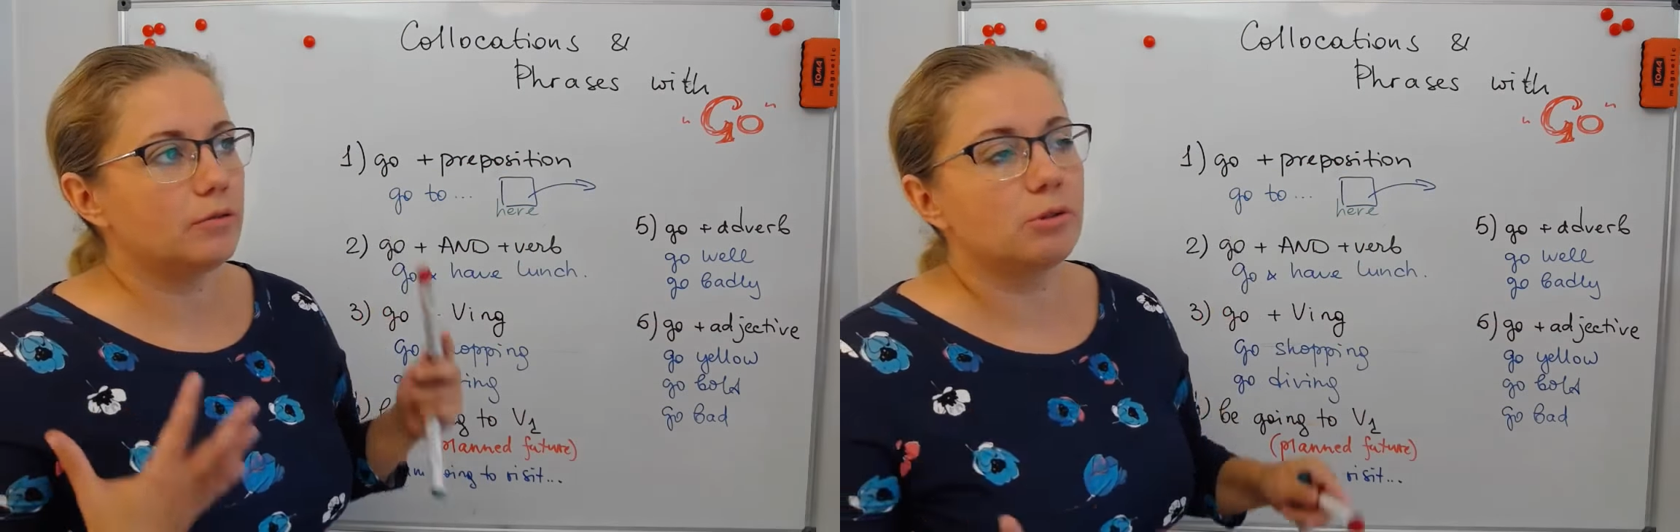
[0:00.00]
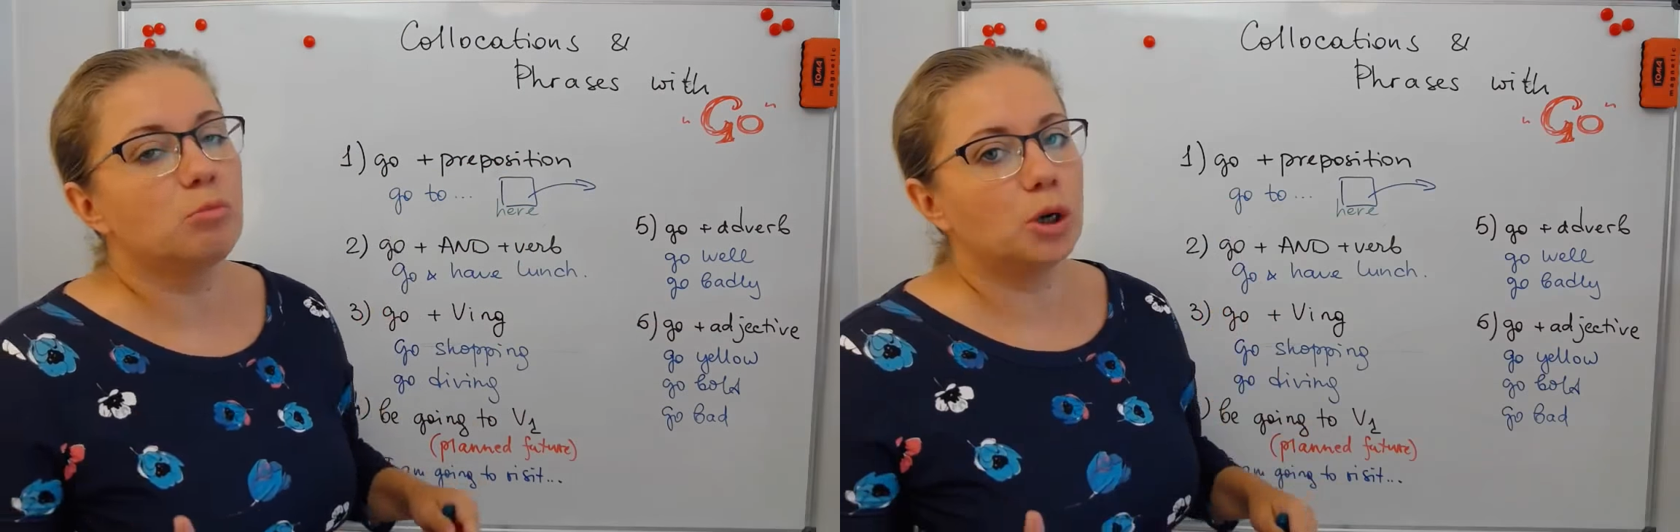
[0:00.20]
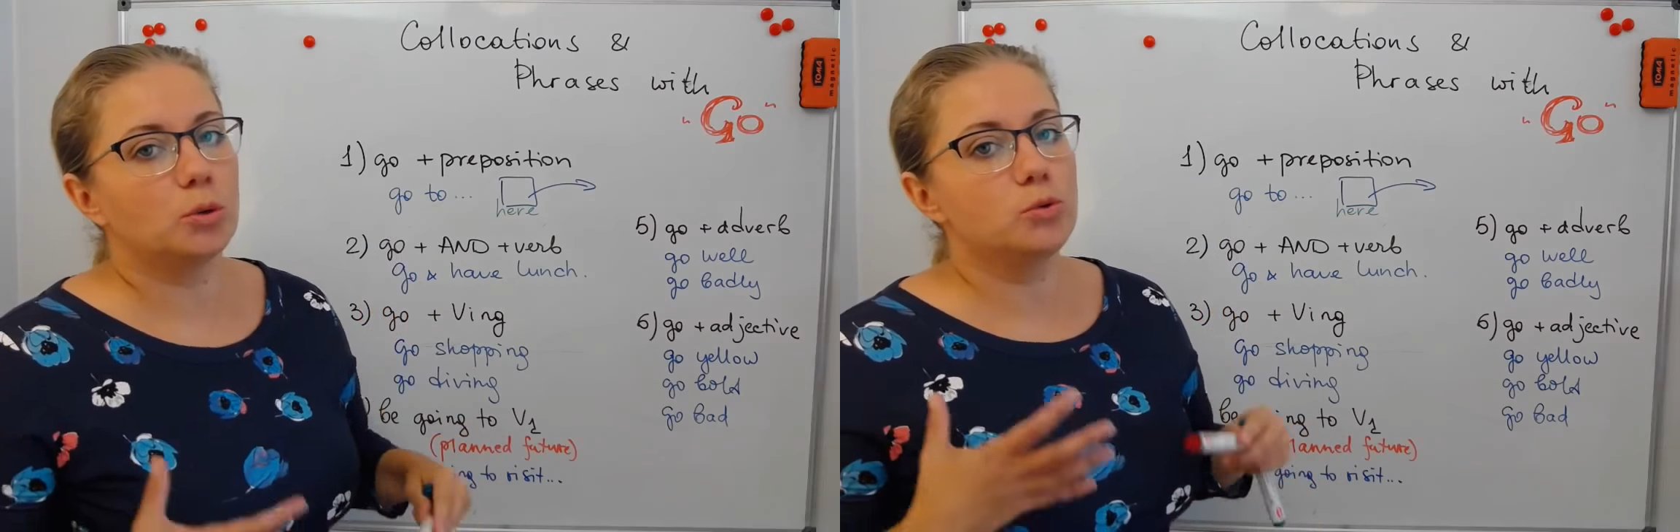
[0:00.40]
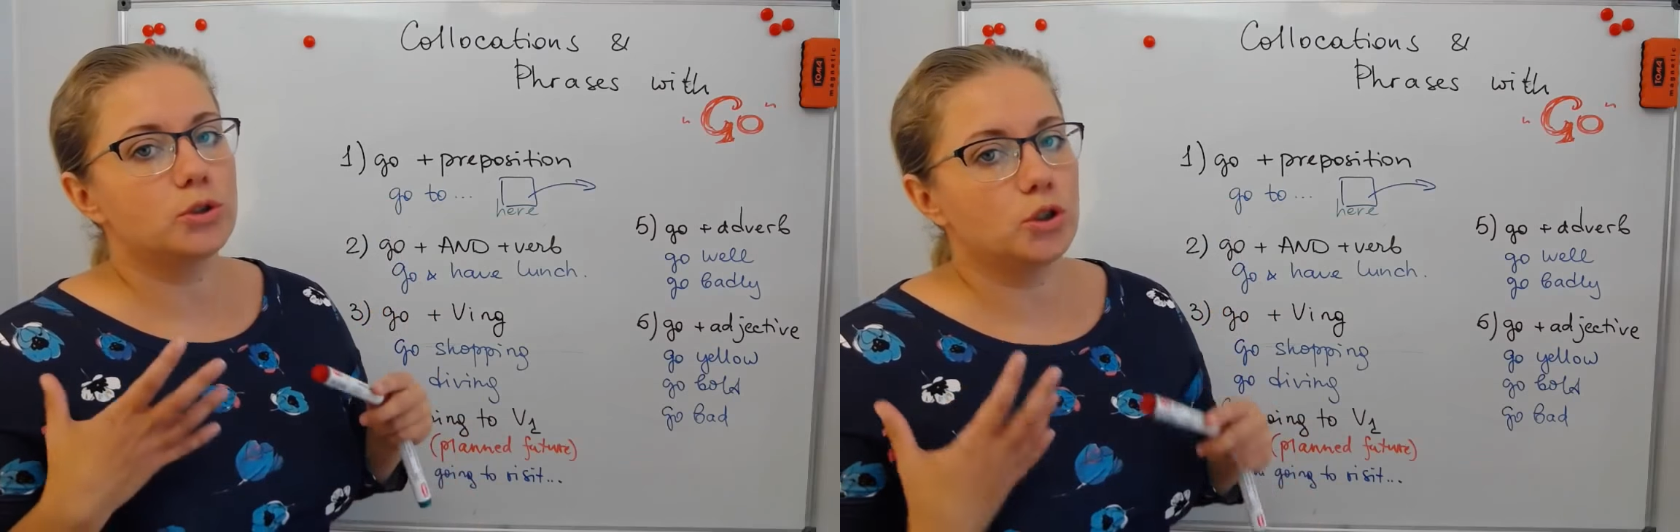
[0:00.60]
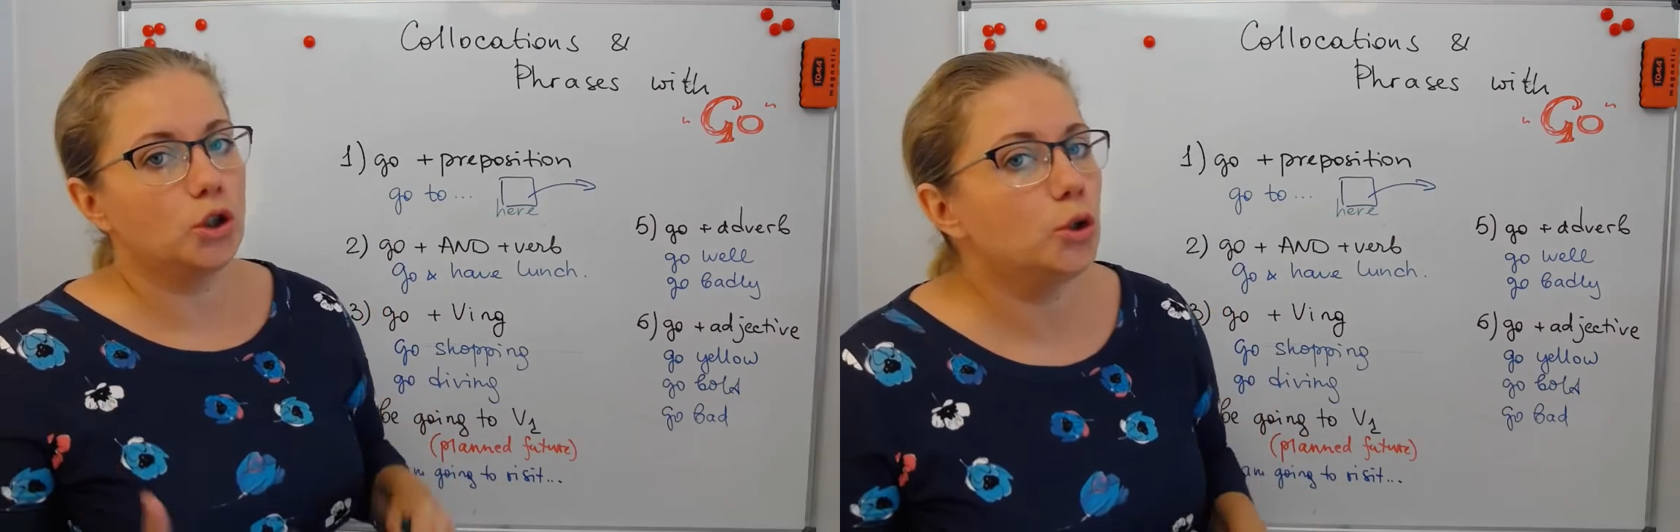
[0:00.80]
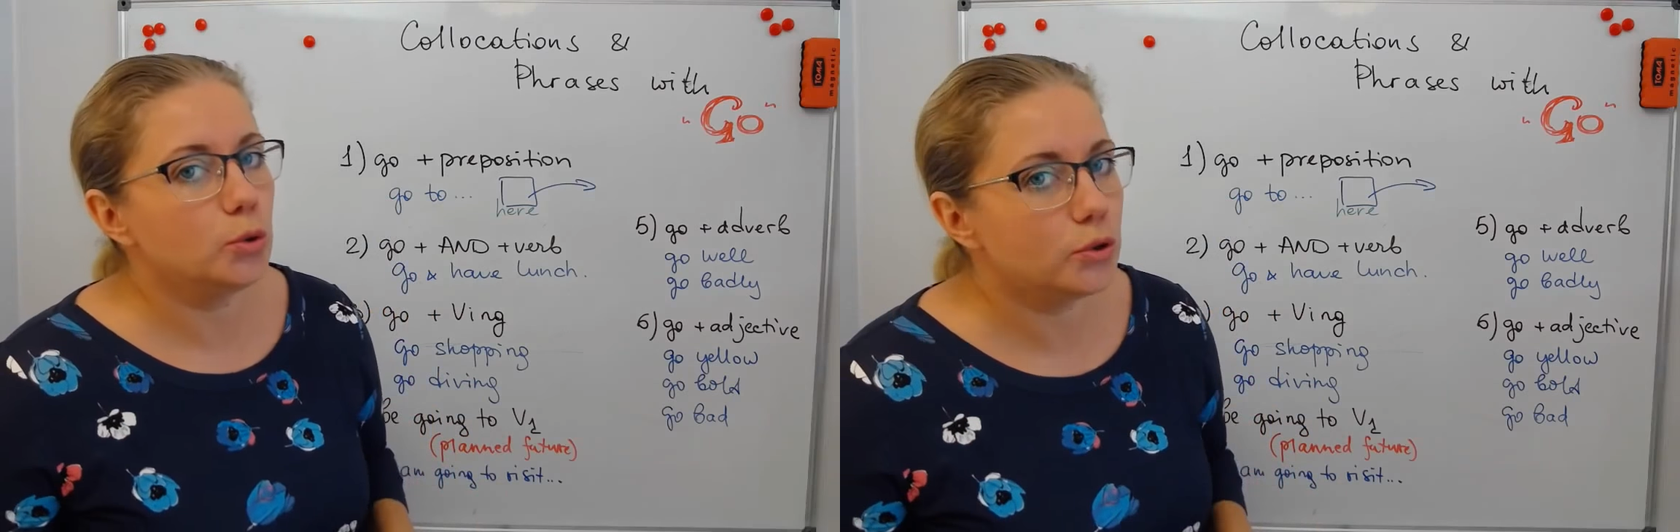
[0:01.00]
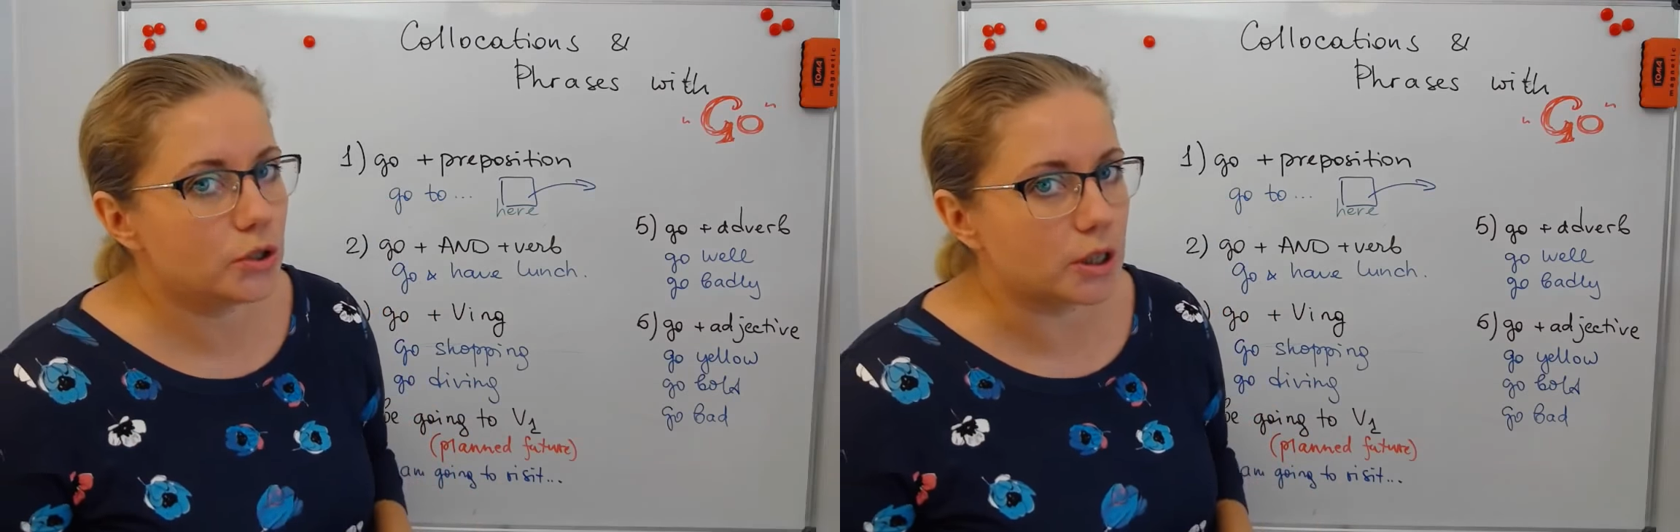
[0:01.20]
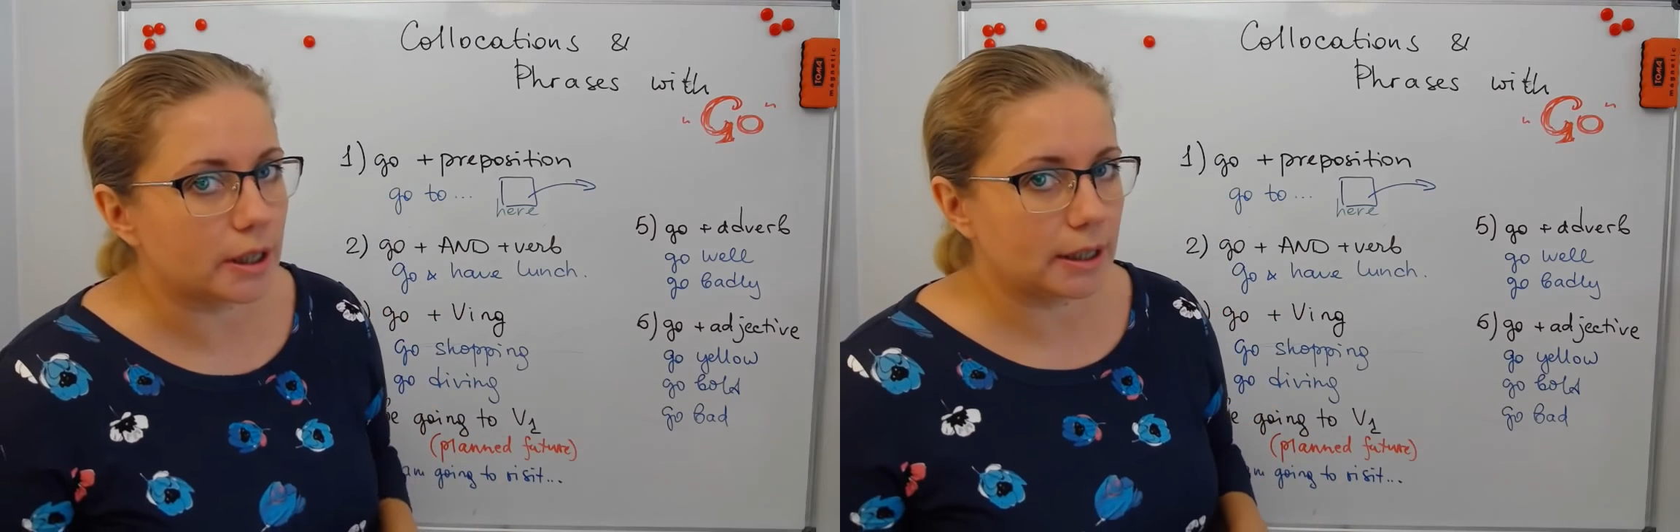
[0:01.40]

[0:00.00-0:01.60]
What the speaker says: the most used